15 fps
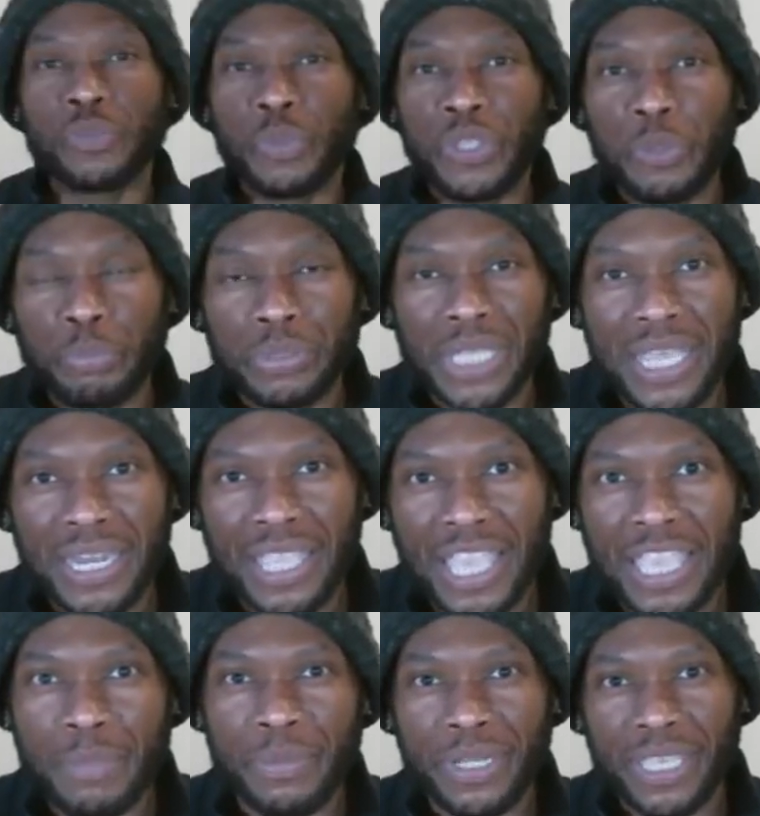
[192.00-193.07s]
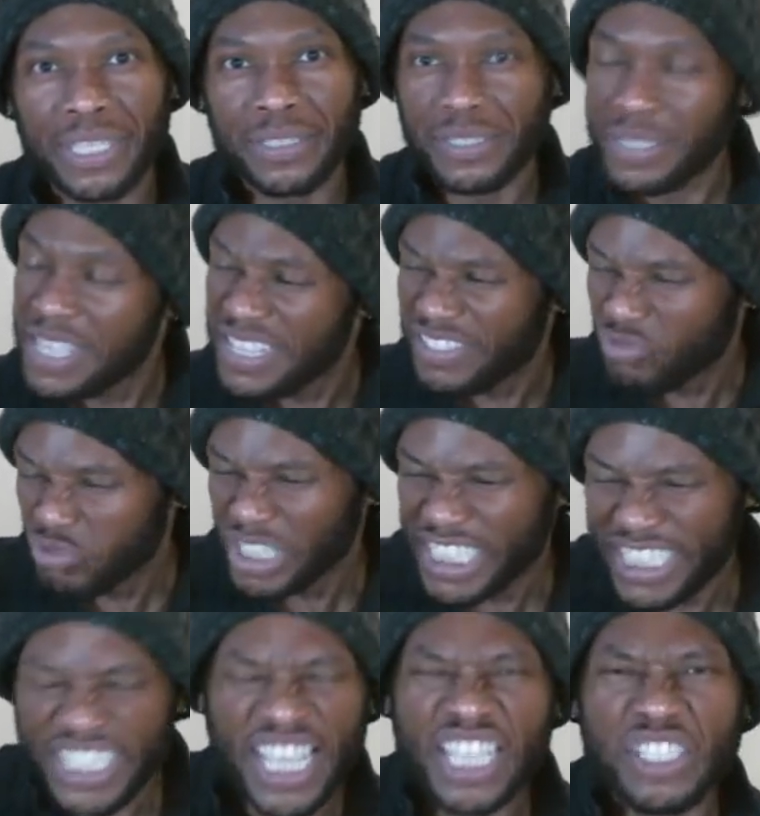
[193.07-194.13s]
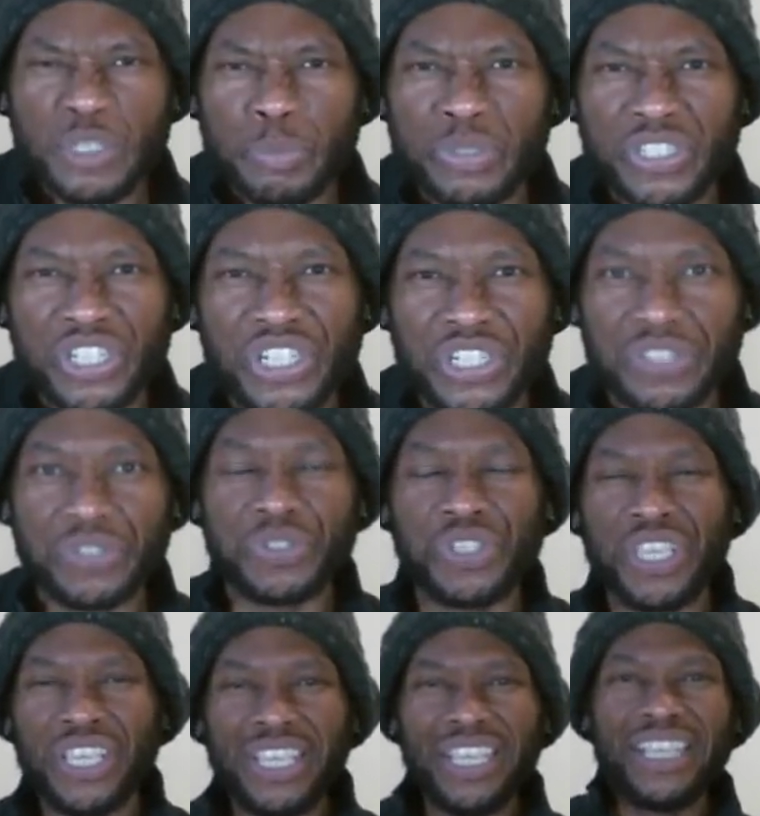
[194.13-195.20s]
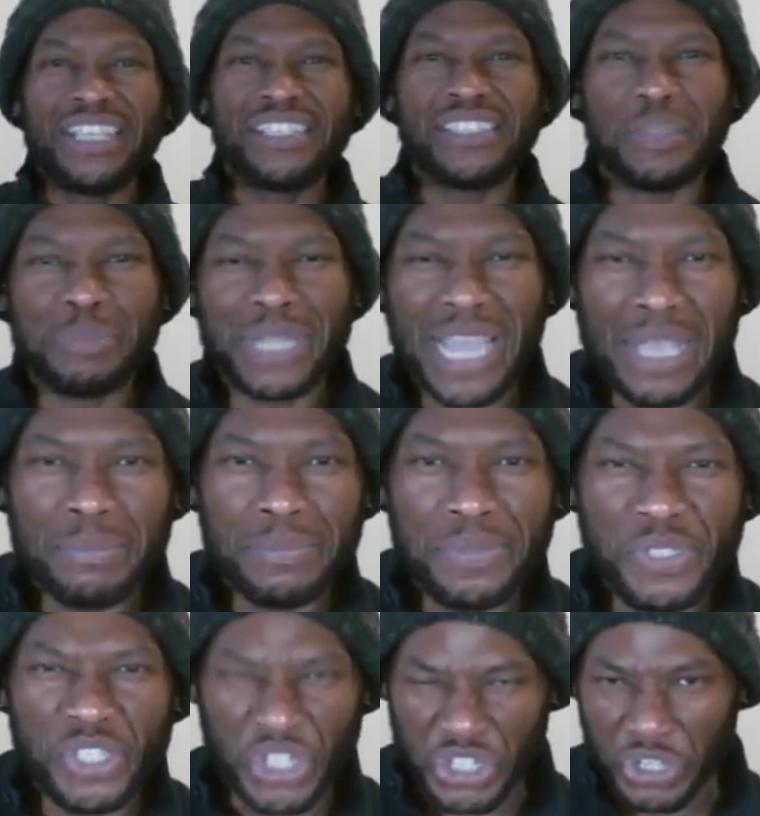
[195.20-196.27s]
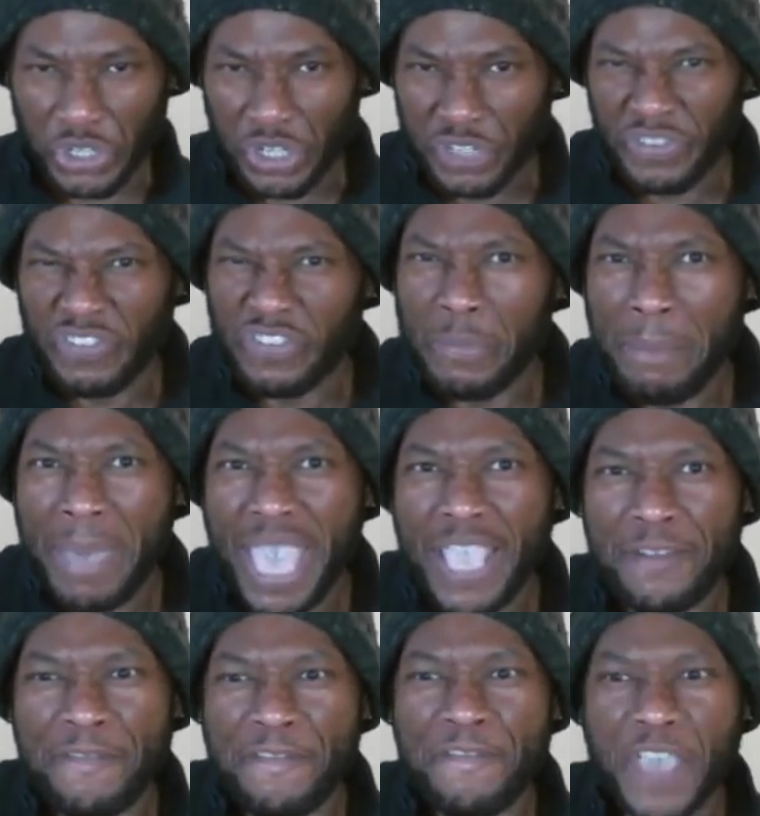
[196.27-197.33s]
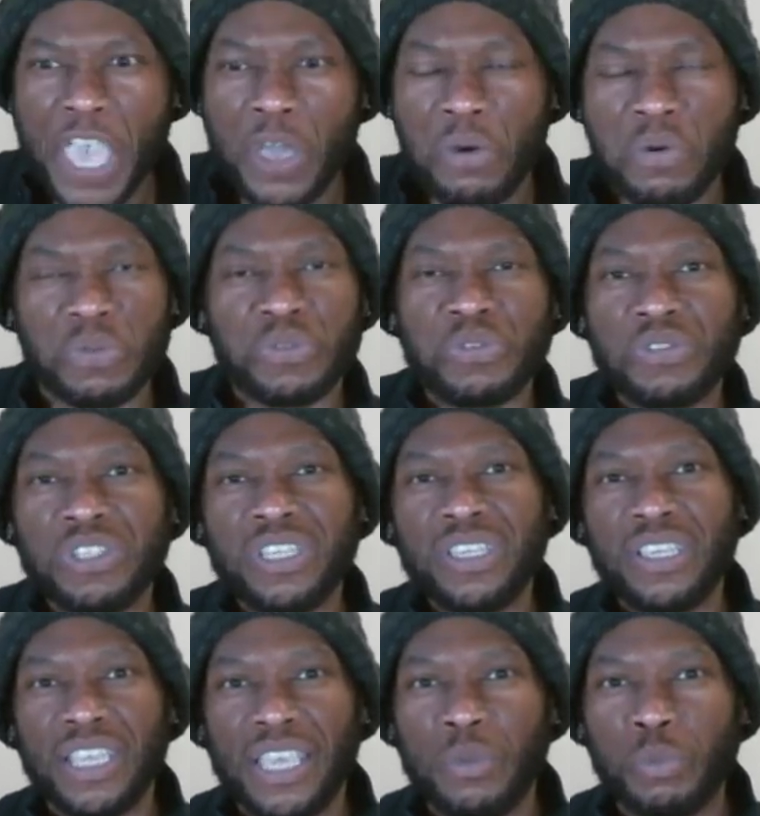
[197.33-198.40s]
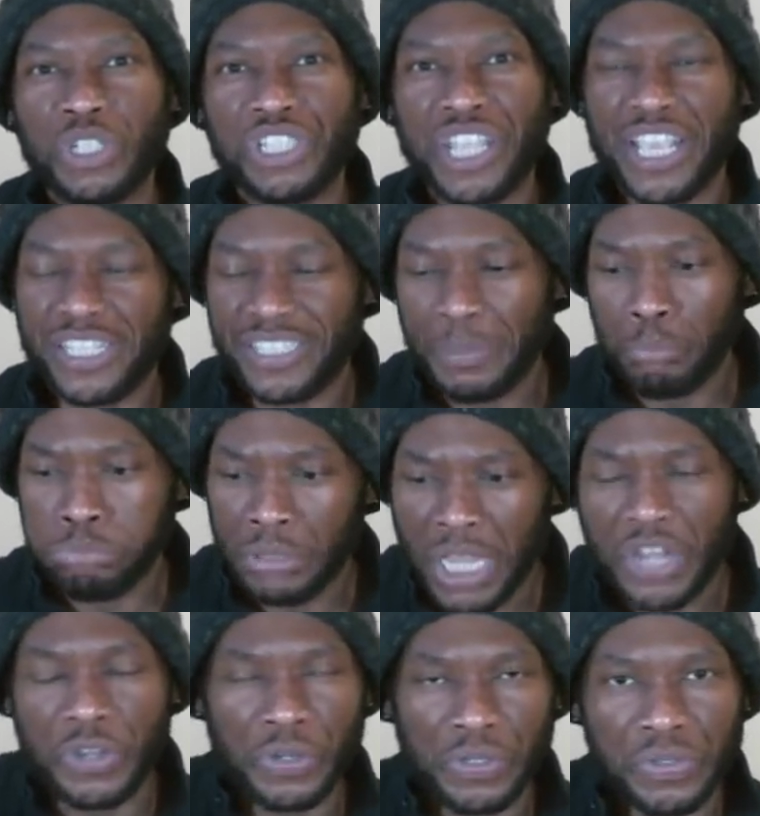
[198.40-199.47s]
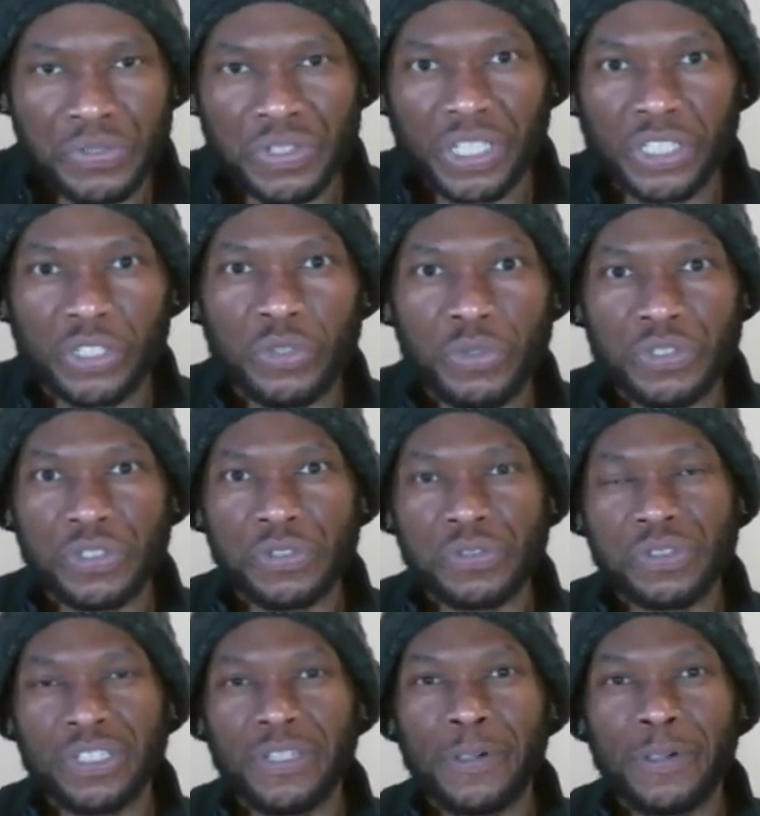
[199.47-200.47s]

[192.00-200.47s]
when you're playing a game and it gets to these really tense positions, sometimes the nerve of a man fails, in which case he blunders and loses.